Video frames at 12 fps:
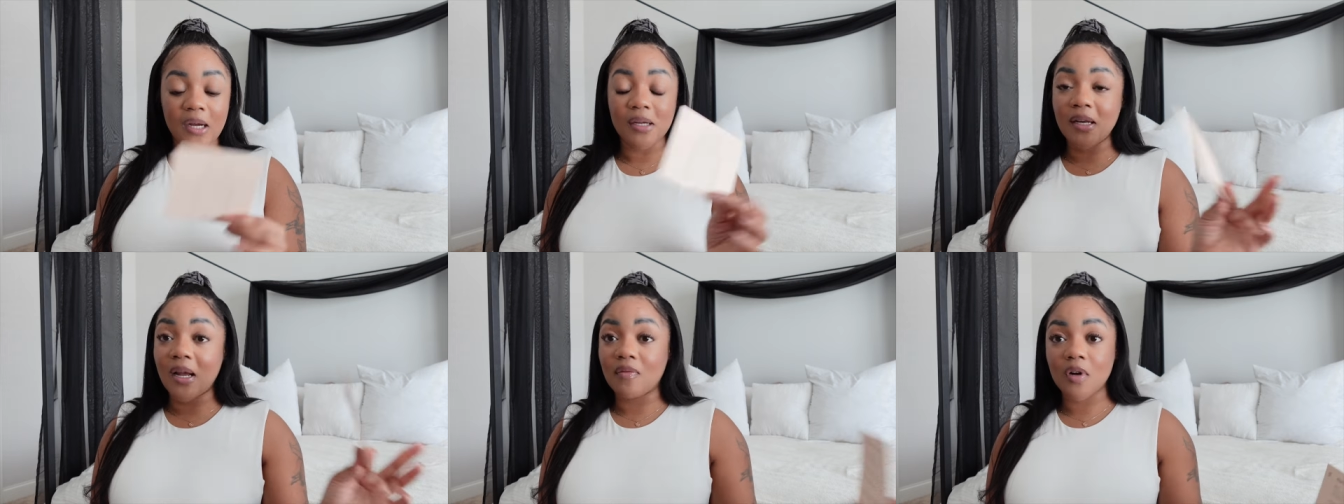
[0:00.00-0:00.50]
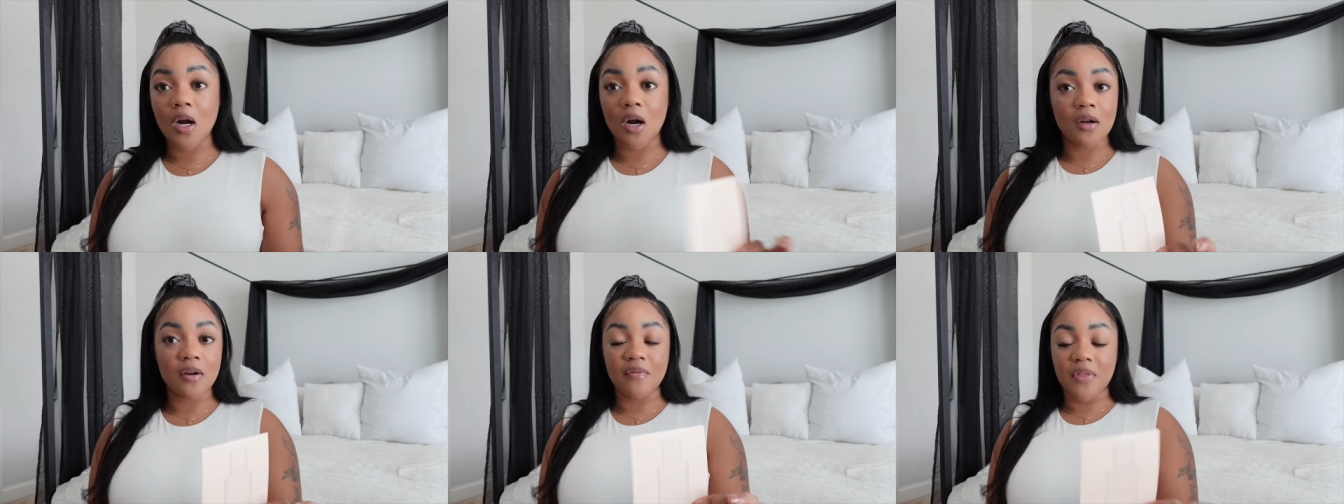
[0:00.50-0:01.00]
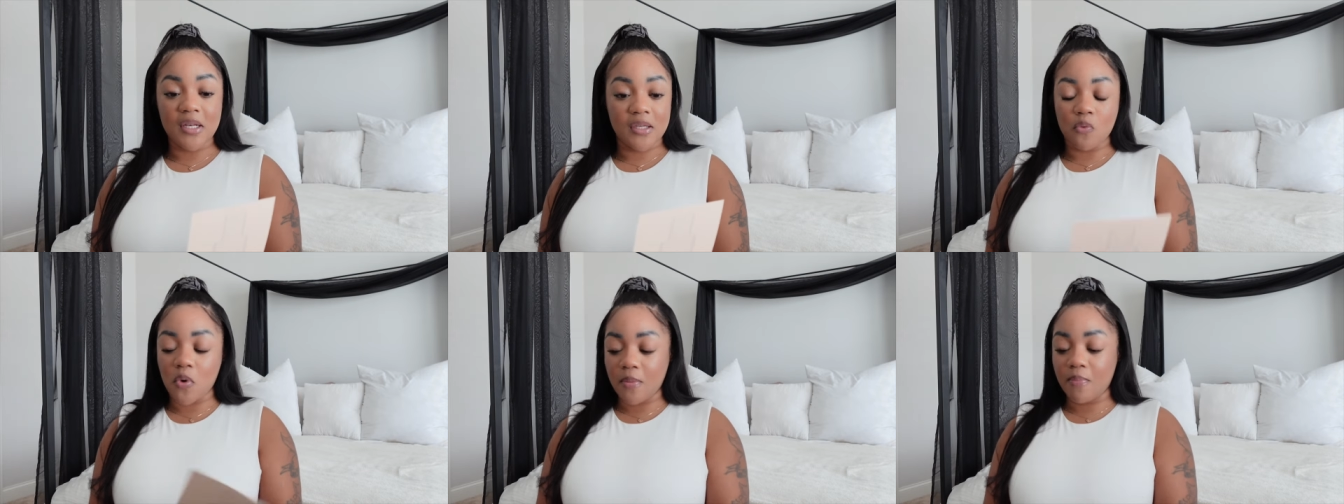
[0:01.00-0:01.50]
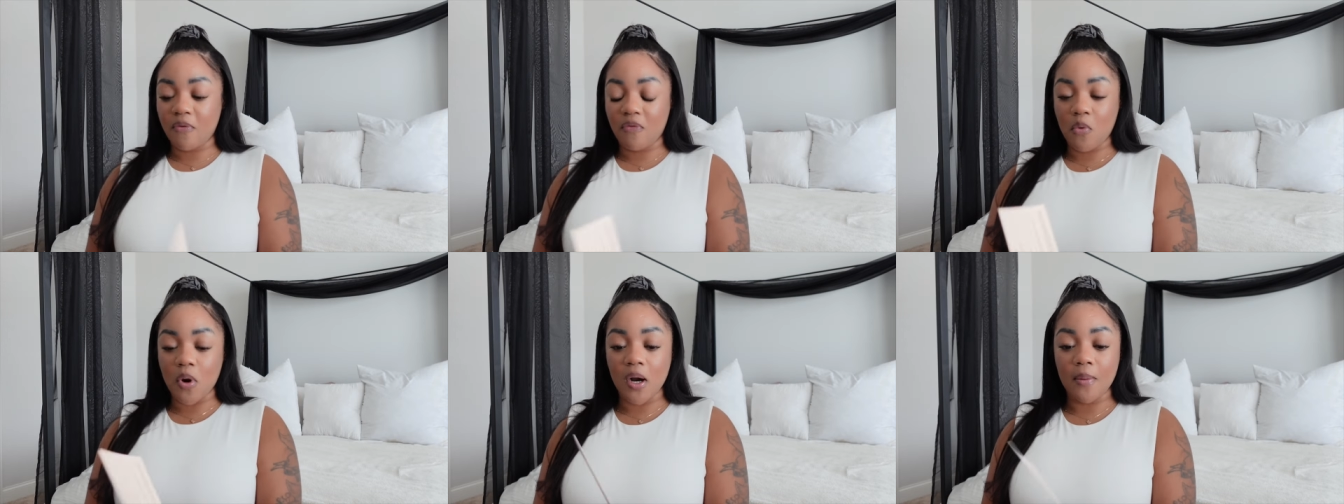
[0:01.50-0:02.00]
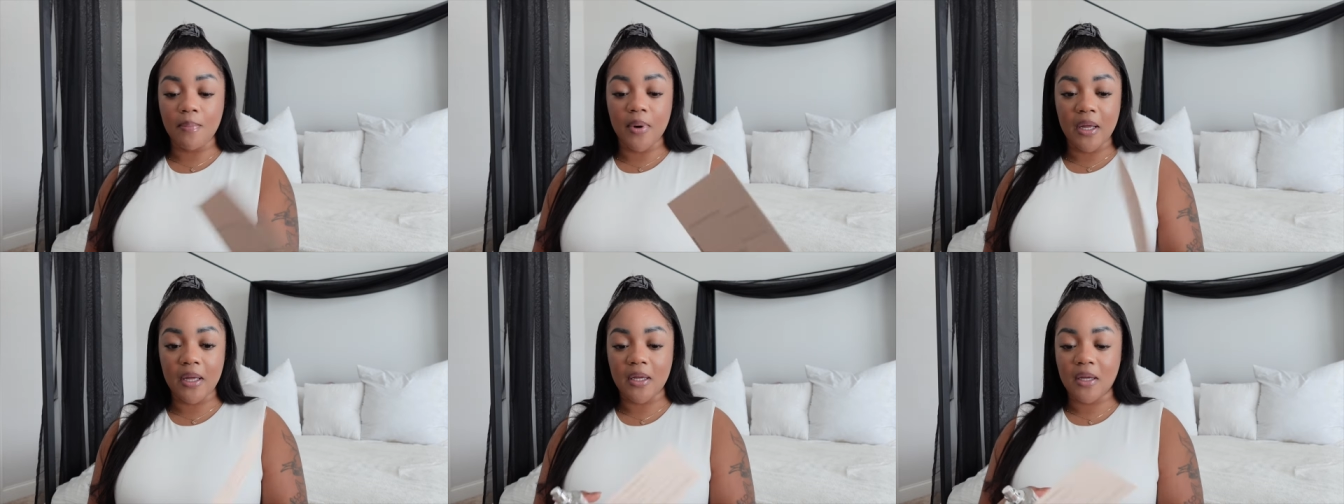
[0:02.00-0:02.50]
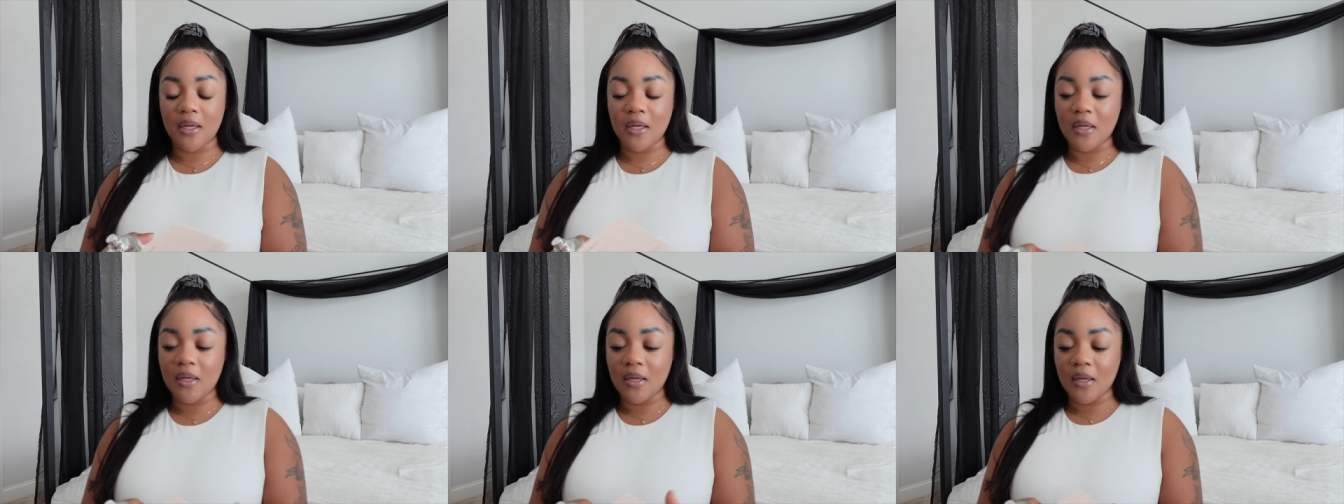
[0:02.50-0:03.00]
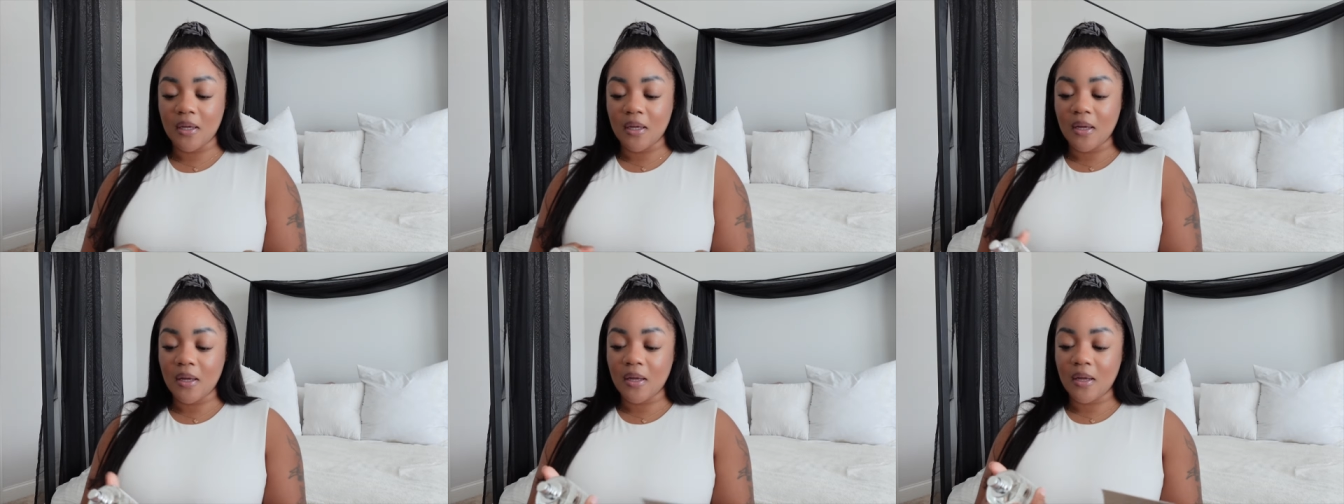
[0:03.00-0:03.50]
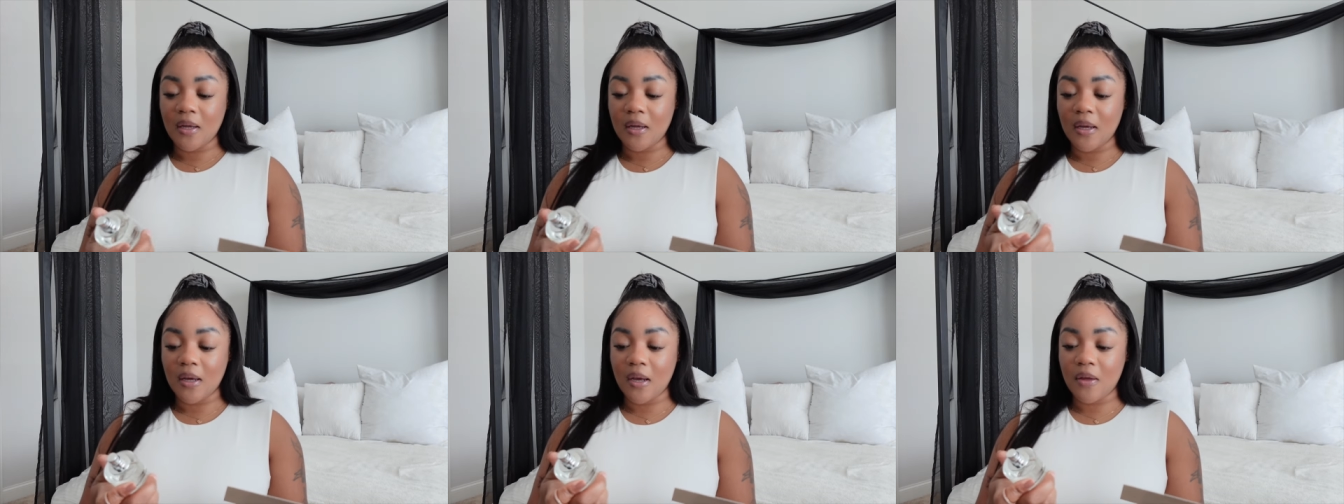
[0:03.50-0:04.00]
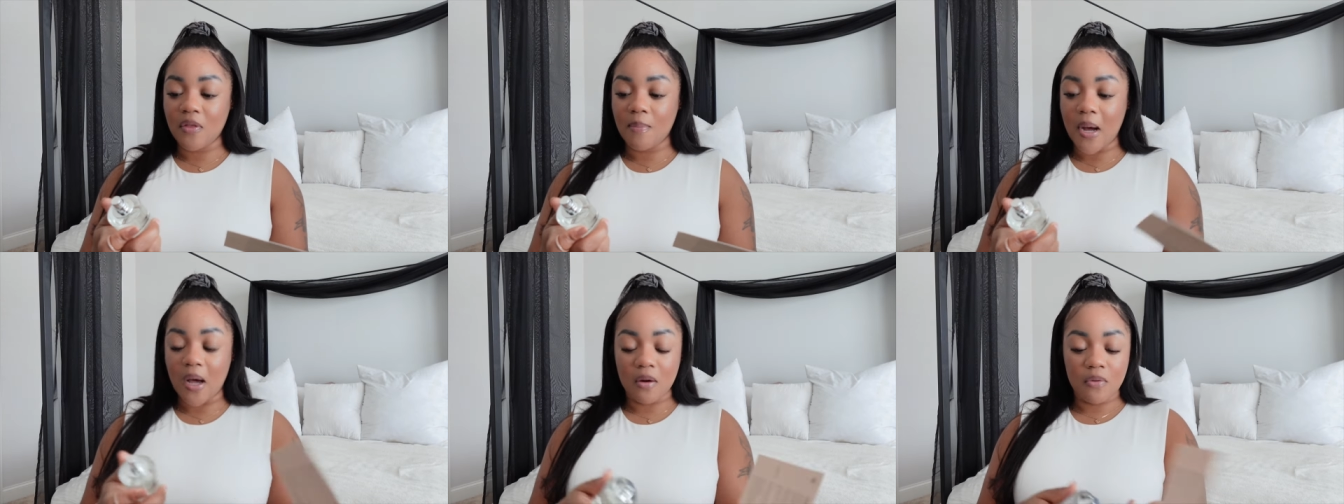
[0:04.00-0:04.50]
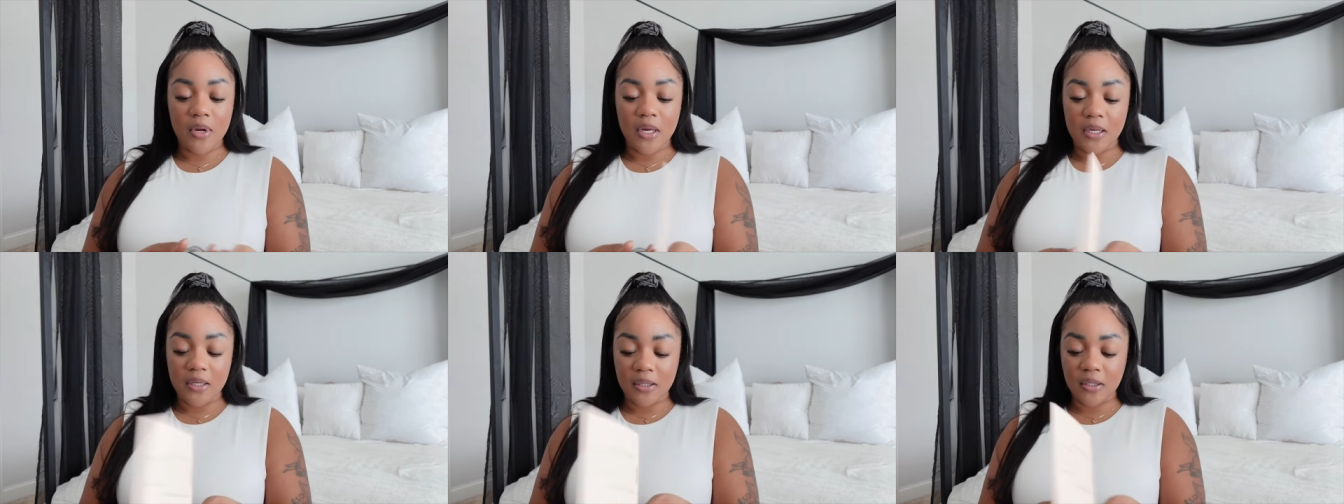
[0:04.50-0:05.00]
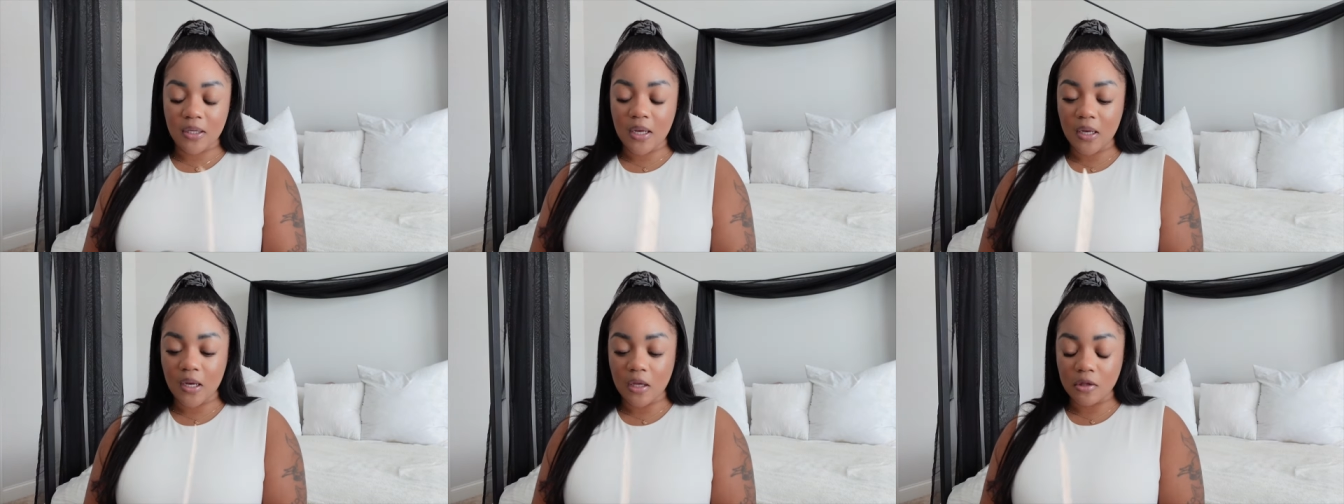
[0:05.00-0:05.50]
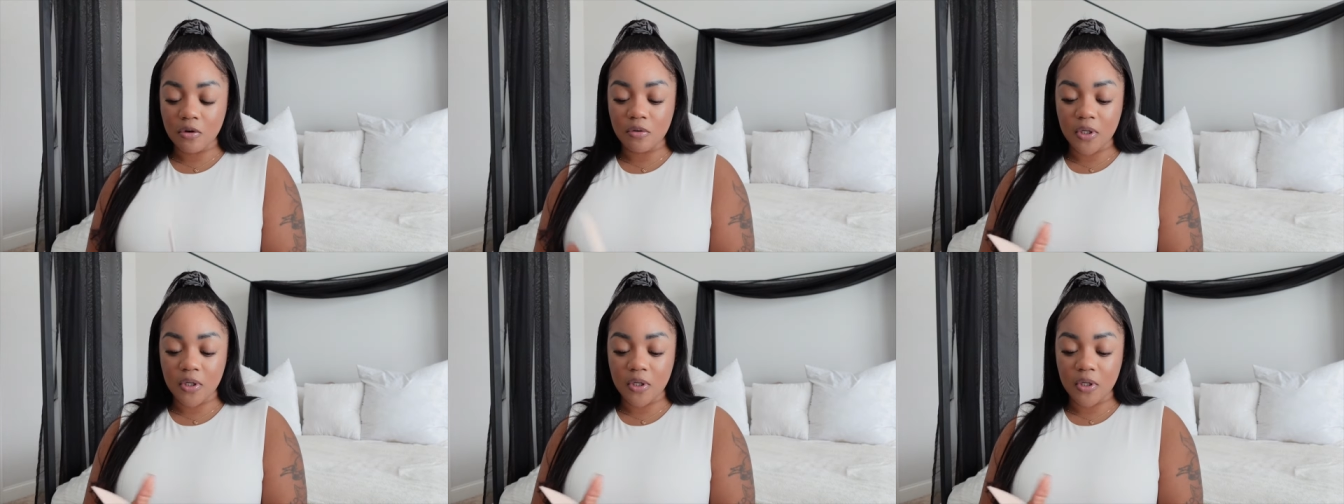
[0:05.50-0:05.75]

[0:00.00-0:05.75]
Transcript: Never heard of this one before, but and the bottle is a little